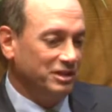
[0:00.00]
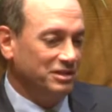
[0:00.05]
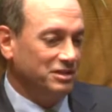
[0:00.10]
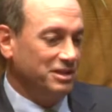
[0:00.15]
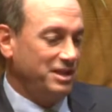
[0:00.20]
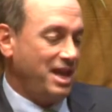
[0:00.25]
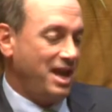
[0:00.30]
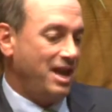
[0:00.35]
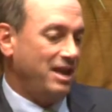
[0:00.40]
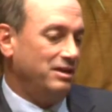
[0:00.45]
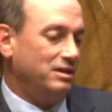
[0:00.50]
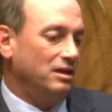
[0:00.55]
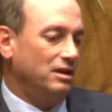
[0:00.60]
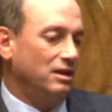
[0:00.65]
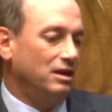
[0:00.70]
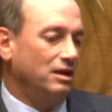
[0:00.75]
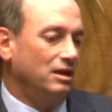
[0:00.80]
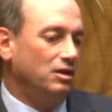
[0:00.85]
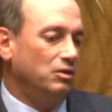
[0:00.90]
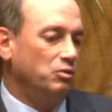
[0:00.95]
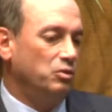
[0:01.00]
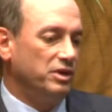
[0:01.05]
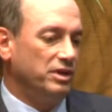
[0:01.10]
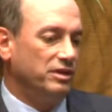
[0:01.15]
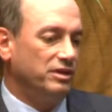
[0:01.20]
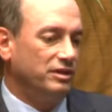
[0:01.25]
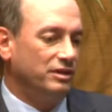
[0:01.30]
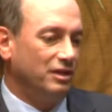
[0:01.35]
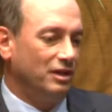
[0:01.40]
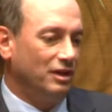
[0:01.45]
into that,
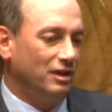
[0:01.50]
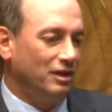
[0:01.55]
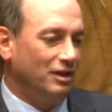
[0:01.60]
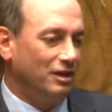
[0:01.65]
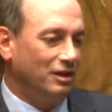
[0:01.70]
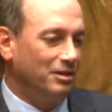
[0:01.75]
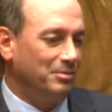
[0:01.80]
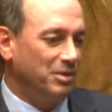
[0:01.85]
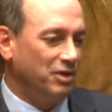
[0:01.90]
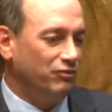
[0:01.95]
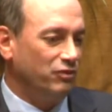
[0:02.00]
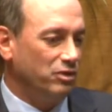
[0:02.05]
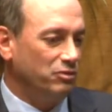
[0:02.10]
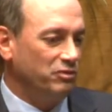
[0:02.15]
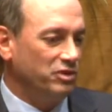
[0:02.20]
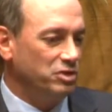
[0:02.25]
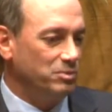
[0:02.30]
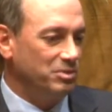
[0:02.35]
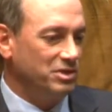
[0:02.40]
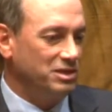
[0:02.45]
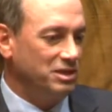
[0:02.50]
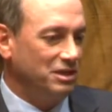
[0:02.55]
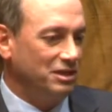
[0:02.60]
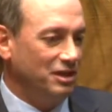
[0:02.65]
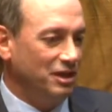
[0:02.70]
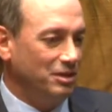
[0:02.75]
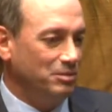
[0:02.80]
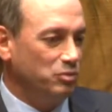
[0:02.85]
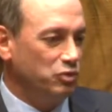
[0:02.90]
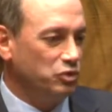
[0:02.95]
with my friend Rich
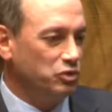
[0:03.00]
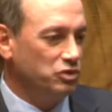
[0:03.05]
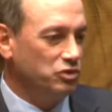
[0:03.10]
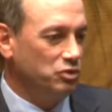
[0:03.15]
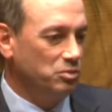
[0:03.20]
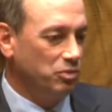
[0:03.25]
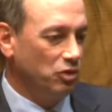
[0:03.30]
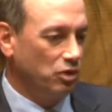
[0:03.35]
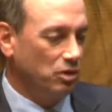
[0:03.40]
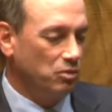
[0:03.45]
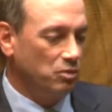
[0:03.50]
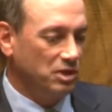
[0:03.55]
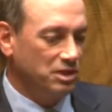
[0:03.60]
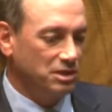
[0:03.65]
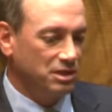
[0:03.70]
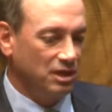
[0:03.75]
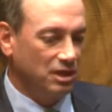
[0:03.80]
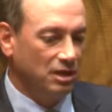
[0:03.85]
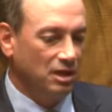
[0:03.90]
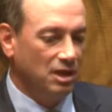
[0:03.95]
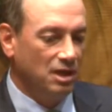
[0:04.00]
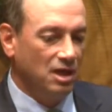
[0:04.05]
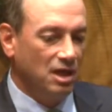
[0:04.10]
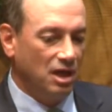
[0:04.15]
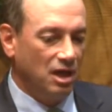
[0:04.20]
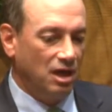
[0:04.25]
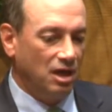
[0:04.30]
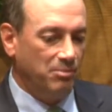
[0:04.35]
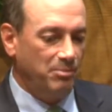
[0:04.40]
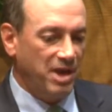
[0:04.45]
Pizzina and Bruce Newberg, was
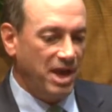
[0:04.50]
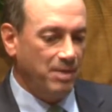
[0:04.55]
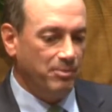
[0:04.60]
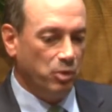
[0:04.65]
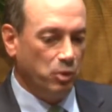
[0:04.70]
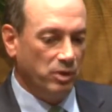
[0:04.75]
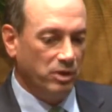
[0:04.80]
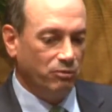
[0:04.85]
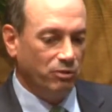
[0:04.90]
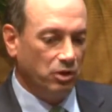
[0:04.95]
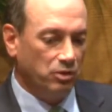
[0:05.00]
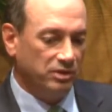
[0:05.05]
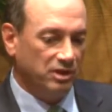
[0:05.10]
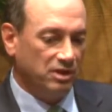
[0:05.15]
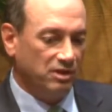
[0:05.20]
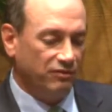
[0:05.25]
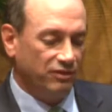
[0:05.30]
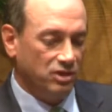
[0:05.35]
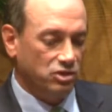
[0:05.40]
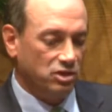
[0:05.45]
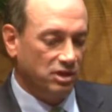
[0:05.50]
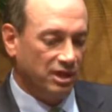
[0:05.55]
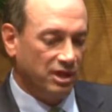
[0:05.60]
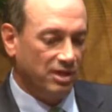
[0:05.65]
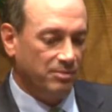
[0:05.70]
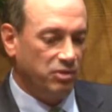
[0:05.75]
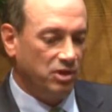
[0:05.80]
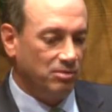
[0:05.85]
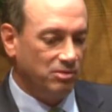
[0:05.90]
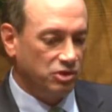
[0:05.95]
a paper we wrote that eventually
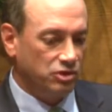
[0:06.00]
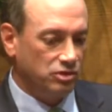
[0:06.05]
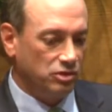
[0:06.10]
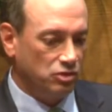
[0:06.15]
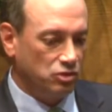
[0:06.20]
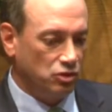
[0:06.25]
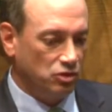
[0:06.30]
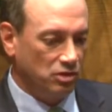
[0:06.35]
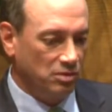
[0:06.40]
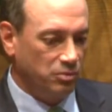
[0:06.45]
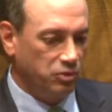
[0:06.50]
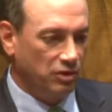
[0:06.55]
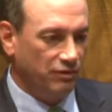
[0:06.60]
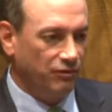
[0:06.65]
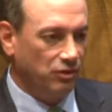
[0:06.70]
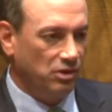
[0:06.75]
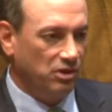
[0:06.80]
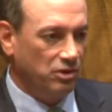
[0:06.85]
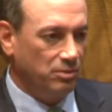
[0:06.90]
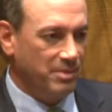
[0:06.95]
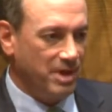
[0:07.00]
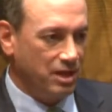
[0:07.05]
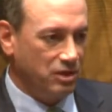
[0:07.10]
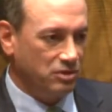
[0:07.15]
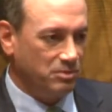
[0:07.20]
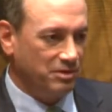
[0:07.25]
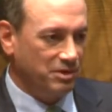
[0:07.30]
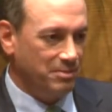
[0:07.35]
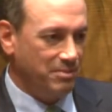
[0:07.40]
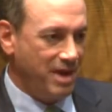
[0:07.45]
got published in the Journal of Portfolio
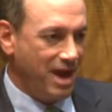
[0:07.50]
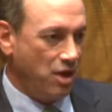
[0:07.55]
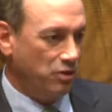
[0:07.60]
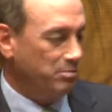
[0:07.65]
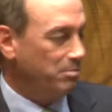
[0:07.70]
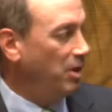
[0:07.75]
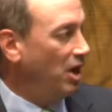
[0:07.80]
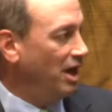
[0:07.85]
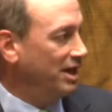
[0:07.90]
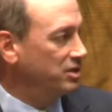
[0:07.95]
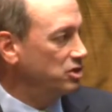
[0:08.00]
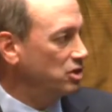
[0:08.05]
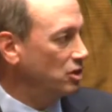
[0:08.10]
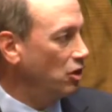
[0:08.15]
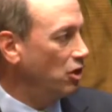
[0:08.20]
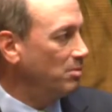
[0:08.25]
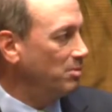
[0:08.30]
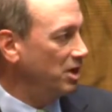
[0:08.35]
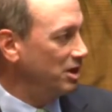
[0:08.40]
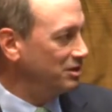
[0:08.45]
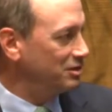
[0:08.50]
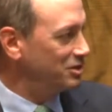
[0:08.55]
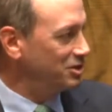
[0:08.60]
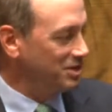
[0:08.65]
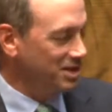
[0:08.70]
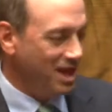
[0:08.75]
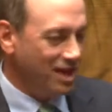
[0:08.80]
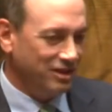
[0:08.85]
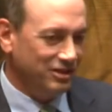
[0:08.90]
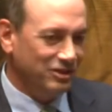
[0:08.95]
Management about buying cigar butts.
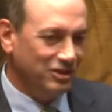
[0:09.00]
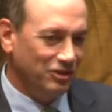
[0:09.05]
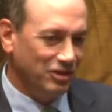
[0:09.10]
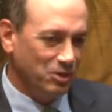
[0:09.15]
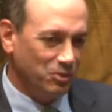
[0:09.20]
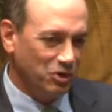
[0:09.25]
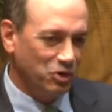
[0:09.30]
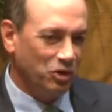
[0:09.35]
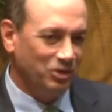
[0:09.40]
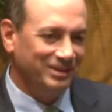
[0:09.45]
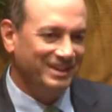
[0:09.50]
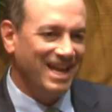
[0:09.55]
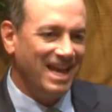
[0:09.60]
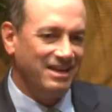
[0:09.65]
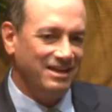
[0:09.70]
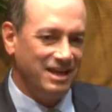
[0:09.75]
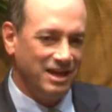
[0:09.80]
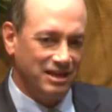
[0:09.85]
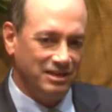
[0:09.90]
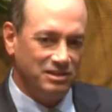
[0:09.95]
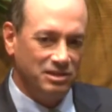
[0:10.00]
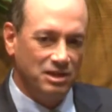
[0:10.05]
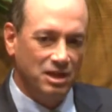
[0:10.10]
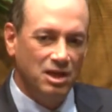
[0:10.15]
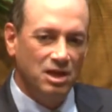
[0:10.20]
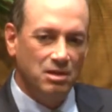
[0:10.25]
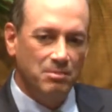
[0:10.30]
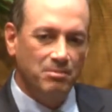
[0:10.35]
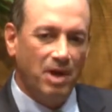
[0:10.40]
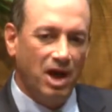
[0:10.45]
They were called net nets,
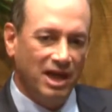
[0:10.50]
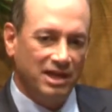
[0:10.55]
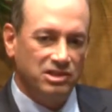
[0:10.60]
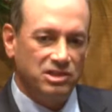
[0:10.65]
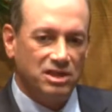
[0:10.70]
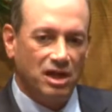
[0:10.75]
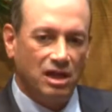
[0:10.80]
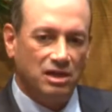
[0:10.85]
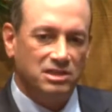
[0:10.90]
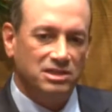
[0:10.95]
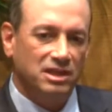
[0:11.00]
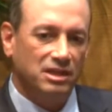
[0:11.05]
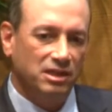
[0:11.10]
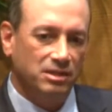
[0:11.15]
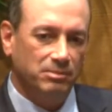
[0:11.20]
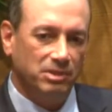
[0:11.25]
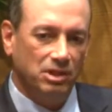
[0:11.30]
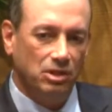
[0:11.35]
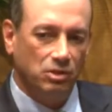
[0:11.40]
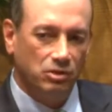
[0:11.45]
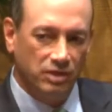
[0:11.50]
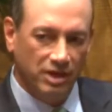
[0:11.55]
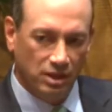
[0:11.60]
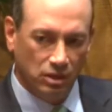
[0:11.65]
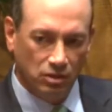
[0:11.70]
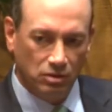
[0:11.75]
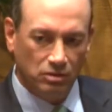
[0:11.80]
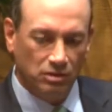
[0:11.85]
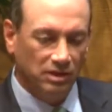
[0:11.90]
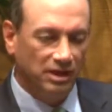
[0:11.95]
buying stocks selling below
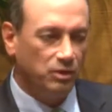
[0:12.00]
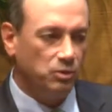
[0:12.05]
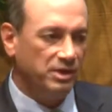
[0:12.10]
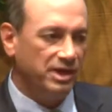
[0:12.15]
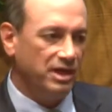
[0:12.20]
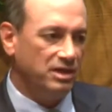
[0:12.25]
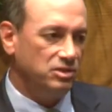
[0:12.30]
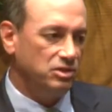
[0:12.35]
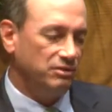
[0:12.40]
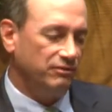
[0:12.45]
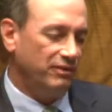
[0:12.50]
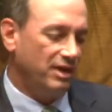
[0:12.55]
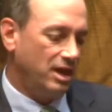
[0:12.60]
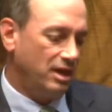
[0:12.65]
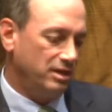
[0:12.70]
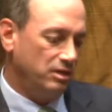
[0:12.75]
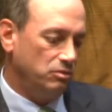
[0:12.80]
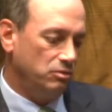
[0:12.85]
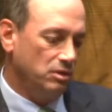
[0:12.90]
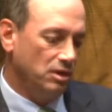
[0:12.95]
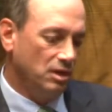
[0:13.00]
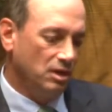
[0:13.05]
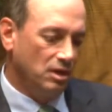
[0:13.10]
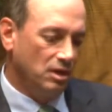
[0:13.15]
their liquidation value,